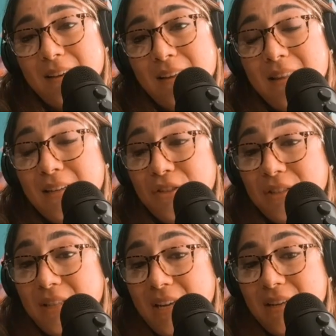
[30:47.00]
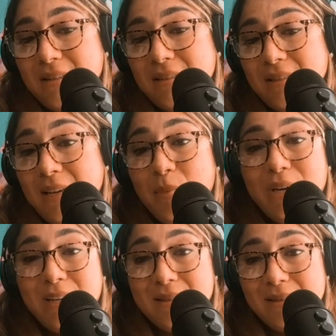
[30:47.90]
And not just that, take
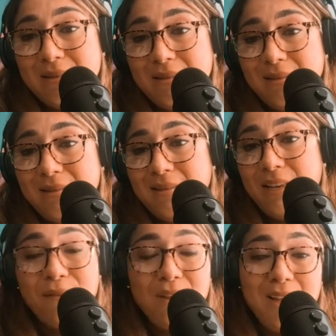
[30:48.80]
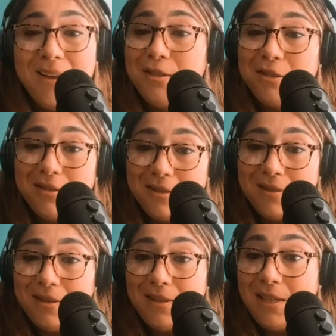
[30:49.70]
breaks, take
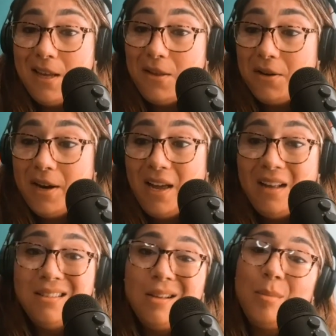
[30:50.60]
vacations together and